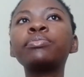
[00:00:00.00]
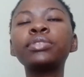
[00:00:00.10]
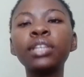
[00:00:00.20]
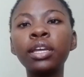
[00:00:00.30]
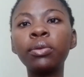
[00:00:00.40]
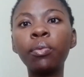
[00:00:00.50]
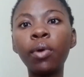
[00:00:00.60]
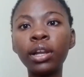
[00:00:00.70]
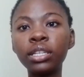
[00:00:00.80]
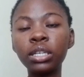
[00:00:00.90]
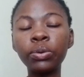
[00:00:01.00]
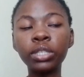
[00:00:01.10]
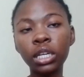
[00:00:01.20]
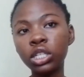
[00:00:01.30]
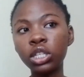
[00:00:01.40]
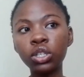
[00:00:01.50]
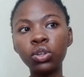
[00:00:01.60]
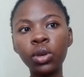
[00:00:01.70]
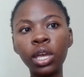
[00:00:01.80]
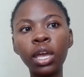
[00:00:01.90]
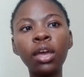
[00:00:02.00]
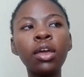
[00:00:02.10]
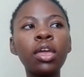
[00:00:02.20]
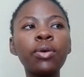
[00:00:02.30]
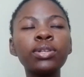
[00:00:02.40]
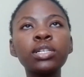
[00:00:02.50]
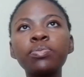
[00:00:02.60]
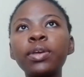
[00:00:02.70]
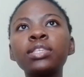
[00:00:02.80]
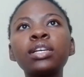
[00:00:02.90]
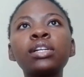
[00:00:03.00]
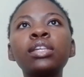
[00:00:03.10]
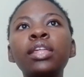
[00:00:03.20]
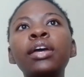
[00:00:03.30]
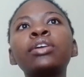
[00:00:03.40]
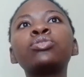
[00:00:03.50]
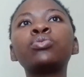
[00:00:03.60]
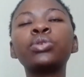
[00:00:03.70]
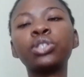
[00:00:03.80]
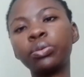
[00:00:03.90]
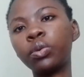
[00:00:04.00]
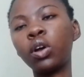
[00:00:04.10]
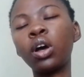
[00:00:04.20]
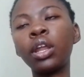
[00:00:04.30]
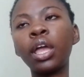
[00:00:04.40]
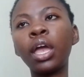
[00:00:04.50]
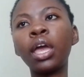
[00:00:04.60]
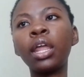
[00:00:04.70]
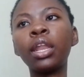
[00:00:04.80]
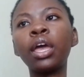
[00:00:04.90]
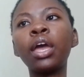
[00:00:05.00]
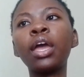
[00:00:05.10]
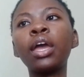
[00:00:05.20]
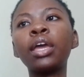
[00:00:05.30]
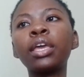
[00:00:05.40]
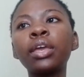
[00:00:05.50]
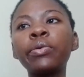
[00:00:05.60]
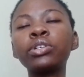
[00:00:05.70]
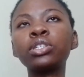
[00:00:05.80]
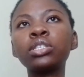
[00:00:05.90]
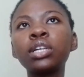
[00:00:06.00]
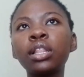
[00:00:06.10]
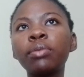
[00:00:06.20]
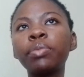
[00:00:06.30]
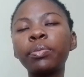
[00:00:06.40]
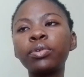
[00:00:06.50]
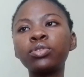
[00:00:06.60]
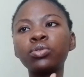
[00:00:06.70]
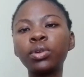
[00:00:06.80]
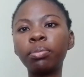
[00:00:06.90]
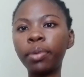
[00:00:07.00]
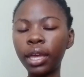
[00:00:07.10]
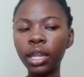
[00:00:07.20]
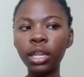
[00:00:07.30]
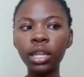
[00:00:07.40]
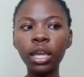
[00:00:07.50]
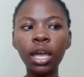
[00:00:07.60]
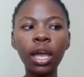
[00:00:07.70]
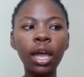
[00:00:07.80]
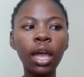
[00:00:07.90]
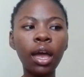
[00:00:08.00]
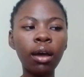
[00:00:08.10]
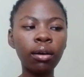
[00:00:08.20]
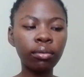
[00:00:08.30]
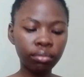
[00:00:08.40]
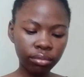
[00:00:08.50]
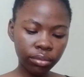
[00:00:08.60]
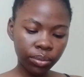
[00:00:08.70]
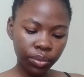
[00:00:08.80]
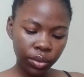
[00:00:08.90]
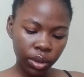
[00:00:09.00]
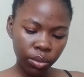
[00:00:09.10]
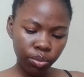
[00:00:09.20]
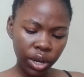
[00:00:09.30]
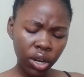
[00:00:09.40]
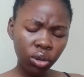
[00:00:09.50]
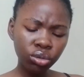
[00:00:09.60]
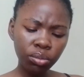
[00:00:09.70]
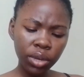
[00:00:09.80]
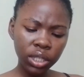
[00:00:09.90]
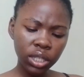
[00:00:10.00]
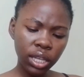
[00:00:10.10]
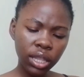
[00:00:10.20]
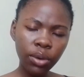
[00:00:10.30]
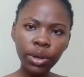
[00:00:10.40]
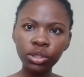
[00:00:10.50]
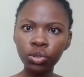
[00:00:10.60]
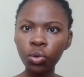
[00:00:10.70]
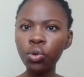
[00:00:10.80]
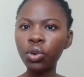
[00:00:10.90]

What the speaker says: said what he was actually doing, he was just basically there to worship God, and he was just telling people to repent. But he also mentioned that there was no